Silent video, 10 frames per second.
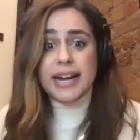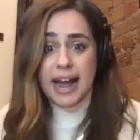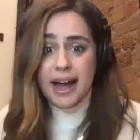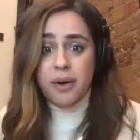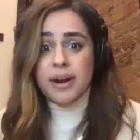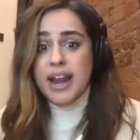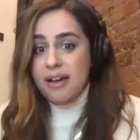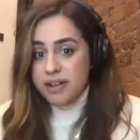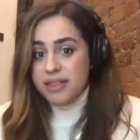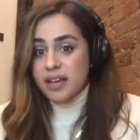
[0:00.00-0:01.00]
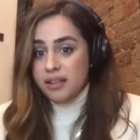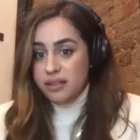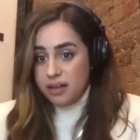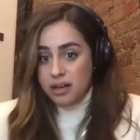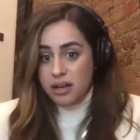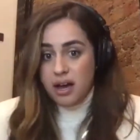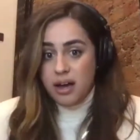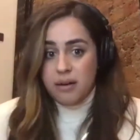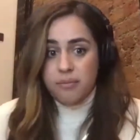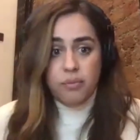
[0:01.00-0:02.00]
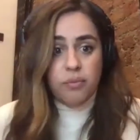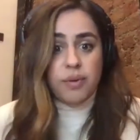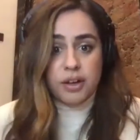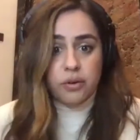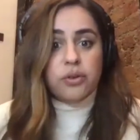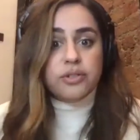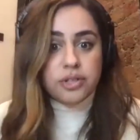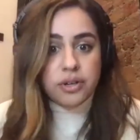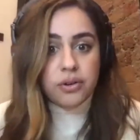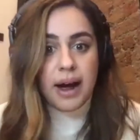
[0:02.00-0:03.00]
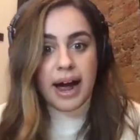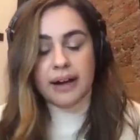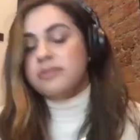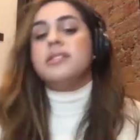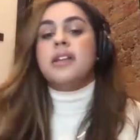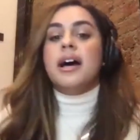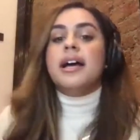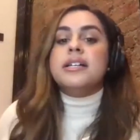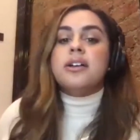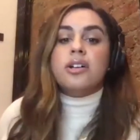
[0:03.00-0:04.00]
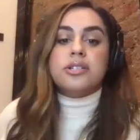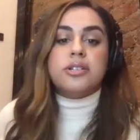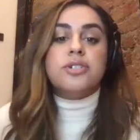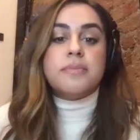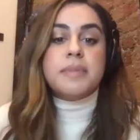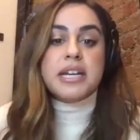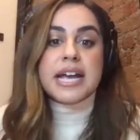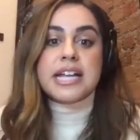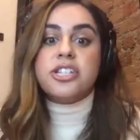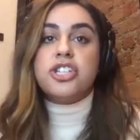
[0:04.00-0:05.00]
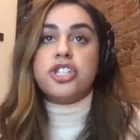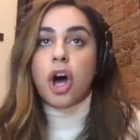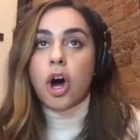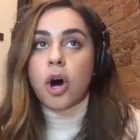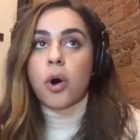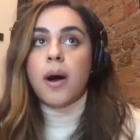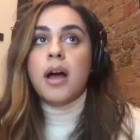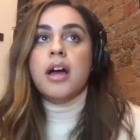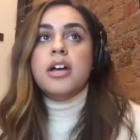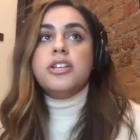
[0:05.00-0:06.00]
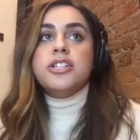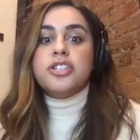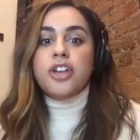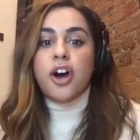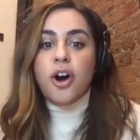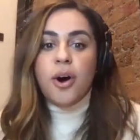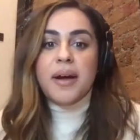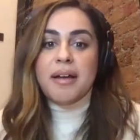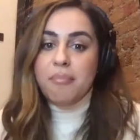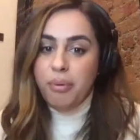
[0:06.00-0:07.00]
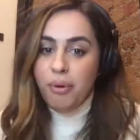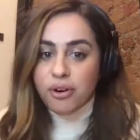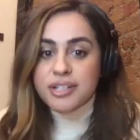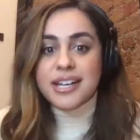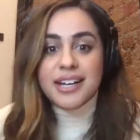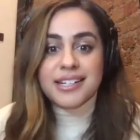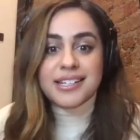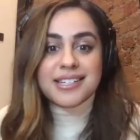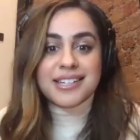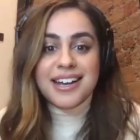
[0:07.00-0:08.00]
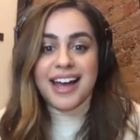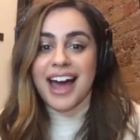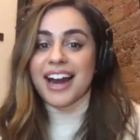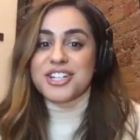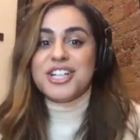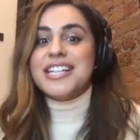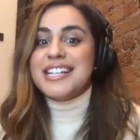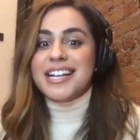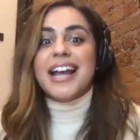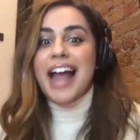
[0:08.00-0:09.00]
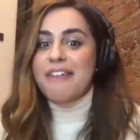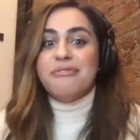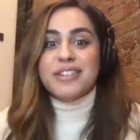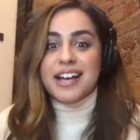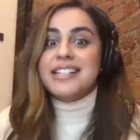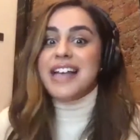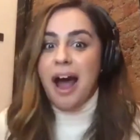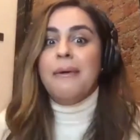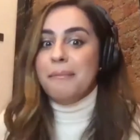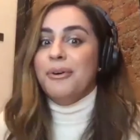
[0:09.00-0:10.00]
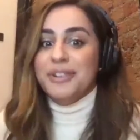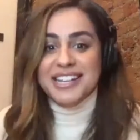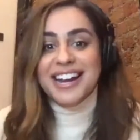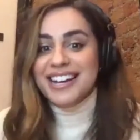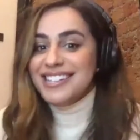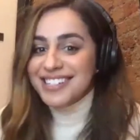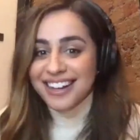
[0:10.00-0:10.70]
now and everything that we all do outside on social media is so, so important. And I just need to like emphasize how important it is.